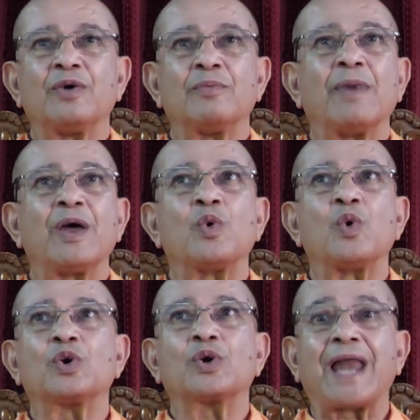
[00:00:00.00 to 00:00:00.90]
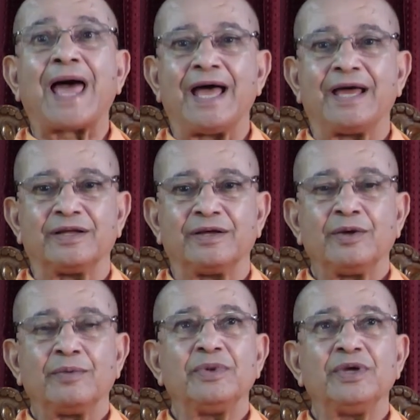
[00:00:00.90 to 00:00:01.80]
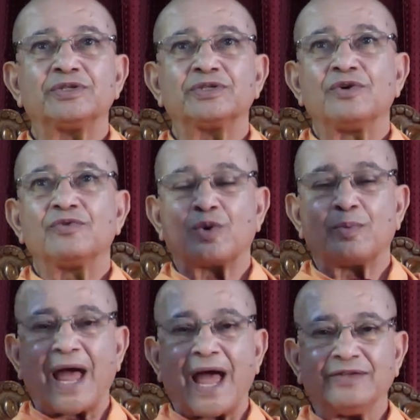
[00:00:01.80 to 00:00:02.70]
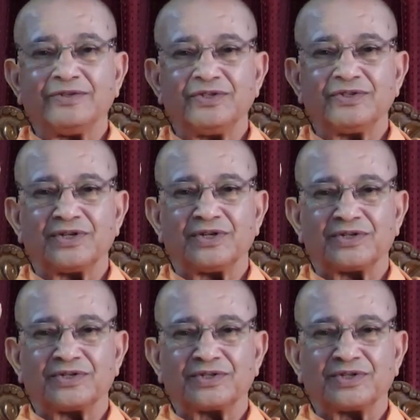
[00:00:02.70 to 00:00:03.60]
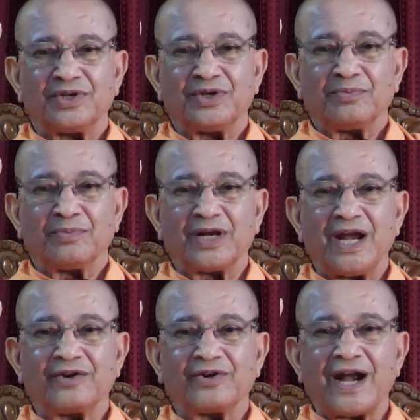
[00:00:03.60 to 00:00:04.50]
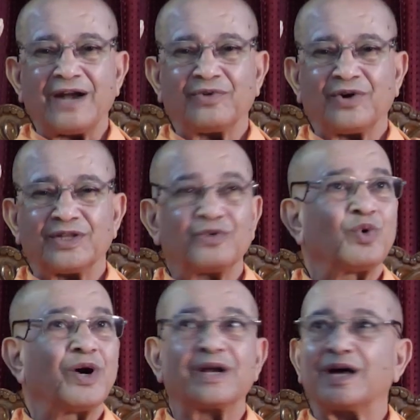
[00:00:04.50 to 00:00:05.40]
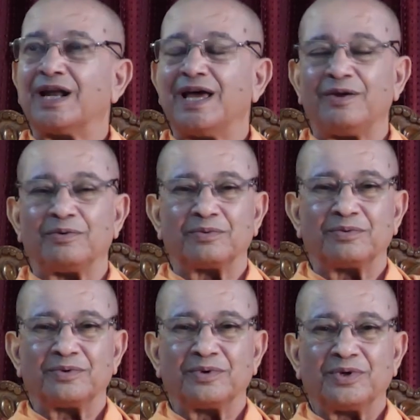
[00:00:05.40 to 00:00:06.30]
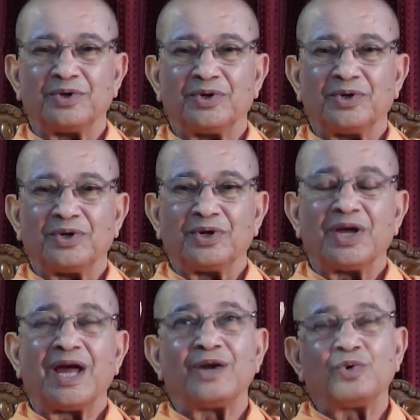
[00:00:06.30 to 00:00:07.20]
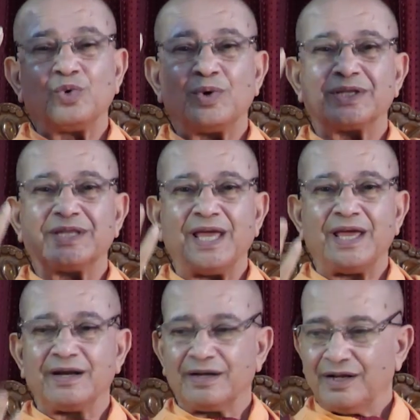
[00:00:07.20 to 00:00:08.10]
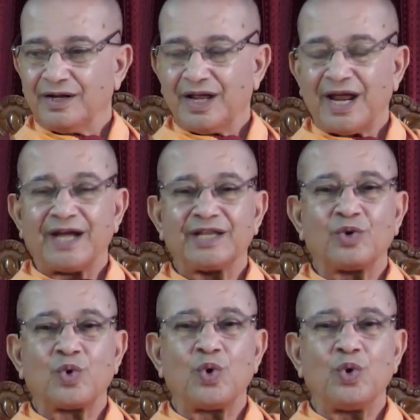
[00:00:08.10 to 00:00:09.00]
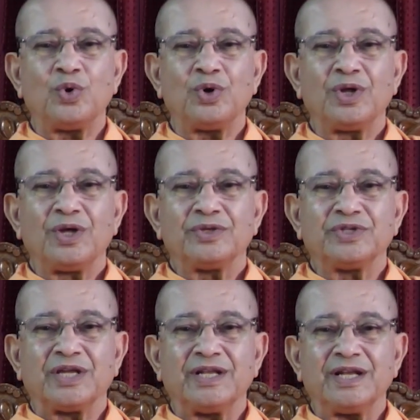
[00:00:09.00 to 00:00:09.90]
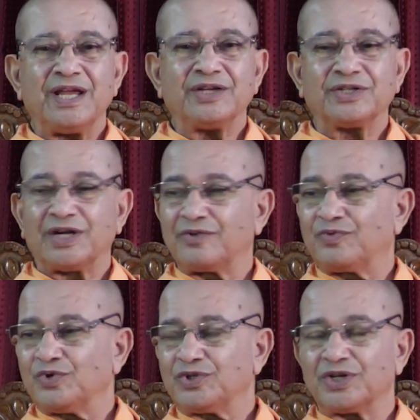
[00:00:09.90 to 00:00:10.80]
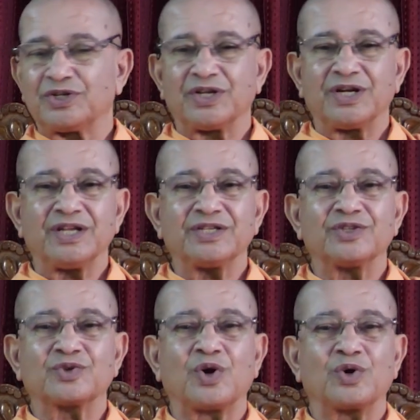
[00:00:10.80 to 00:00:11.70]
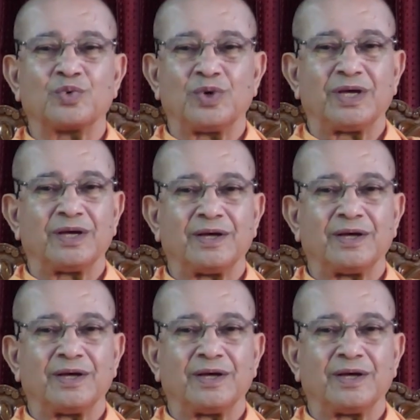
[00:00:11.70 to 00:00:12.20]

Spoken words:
My whole clan means from ancestors, great grandfather who are alive and who are there, and the whole generation and future generation is called Kula.